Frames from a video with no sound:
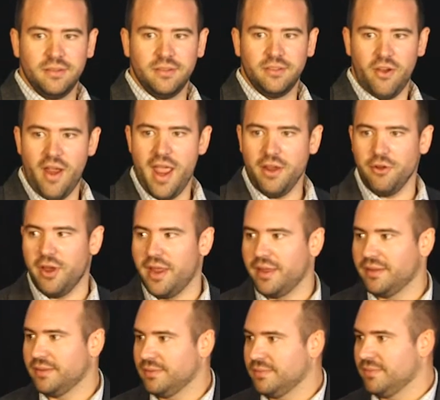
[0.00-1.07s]
They're angry.
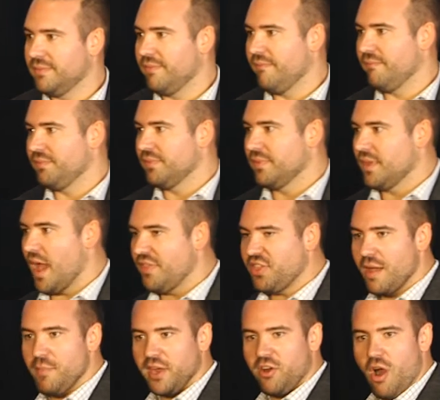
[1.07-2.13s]
I
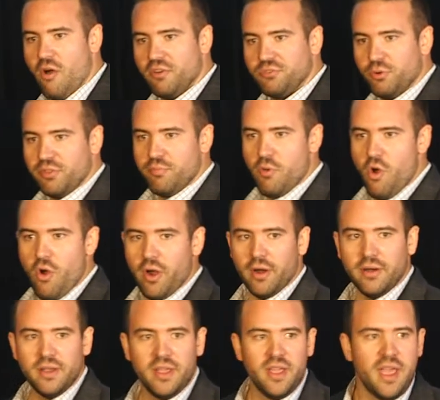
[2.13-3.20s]
thought my car was worth more.
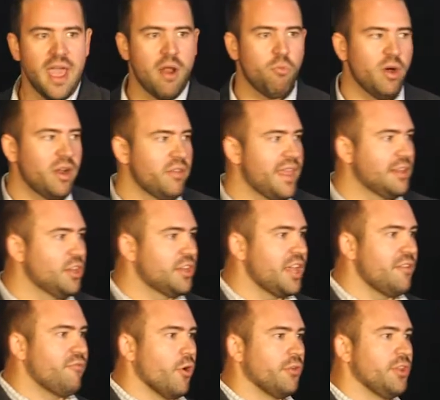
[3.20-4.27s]
And what are they
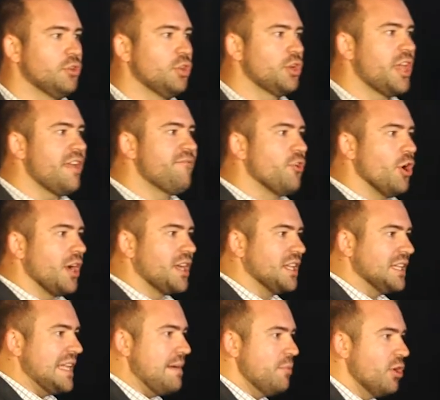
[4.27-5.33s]
looking for? They're looking for a
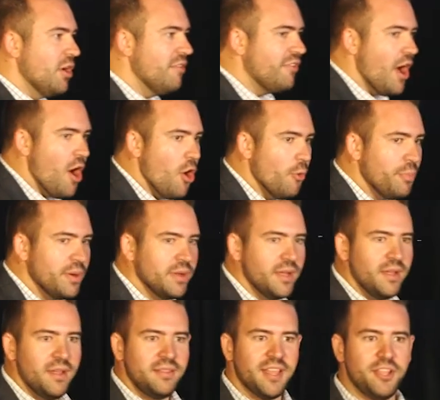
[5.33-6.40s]
glimmer of hope
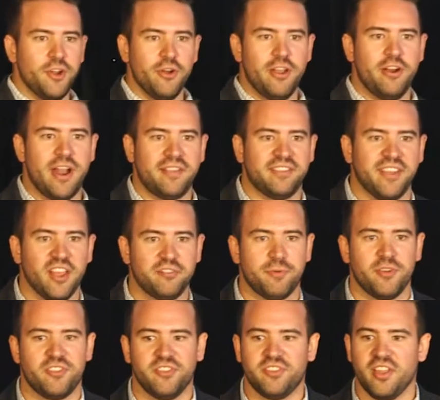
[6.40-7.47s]
that your internet
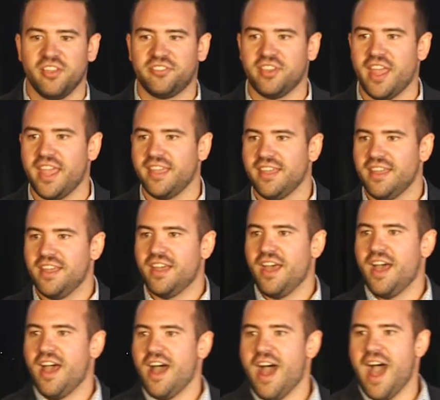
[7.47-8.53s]
salesperson is going to say,
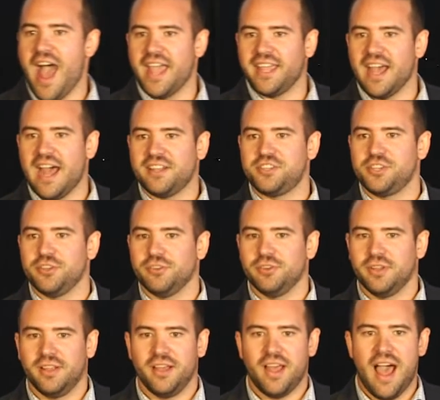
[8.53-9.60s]
I got you.
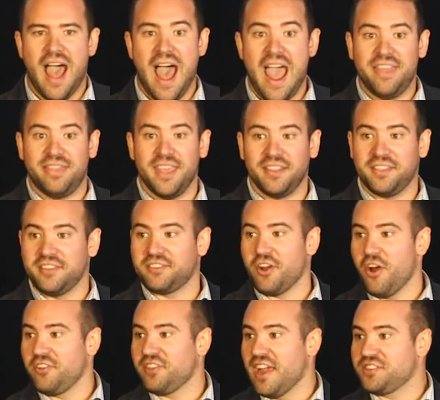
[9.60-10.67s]
I think this
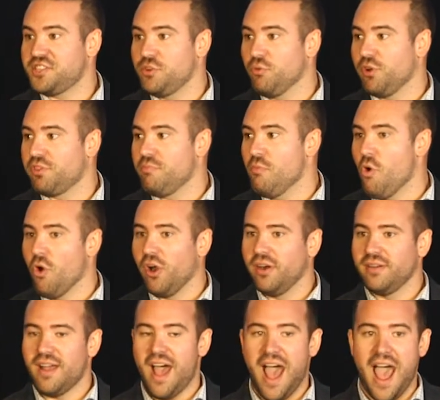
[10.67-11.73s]
car is actually worth
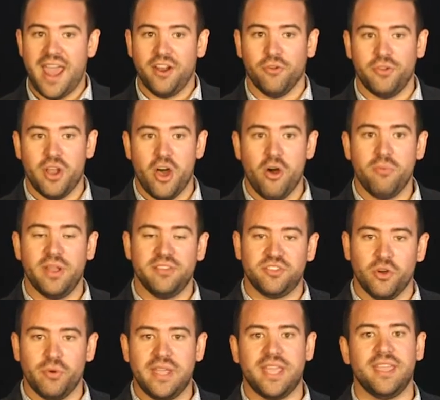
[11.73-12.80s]
more. I don't know
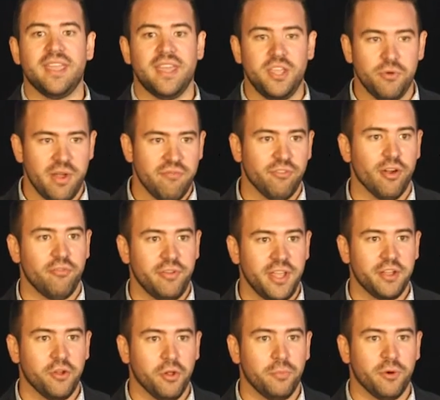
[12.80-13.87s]
until we can get you in for a
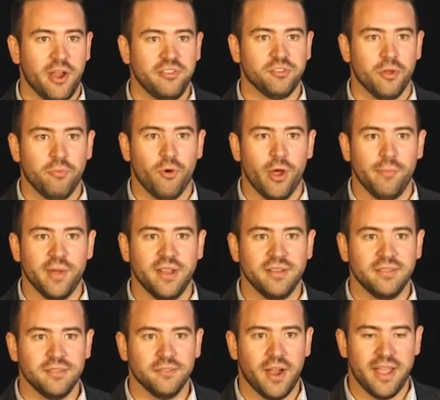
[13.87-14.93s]
vehicle appraisal appointment,
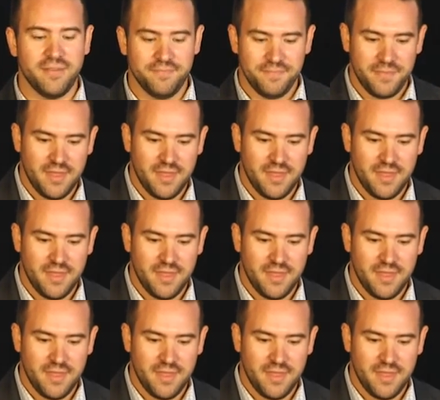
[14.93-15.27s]
right?